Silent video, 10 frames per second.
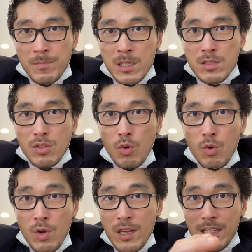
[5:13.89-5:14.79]

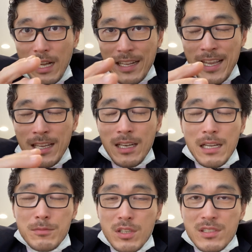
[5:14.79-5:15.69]
So again, I'm
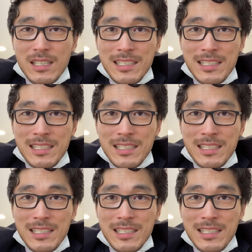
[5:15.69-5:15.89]
not saying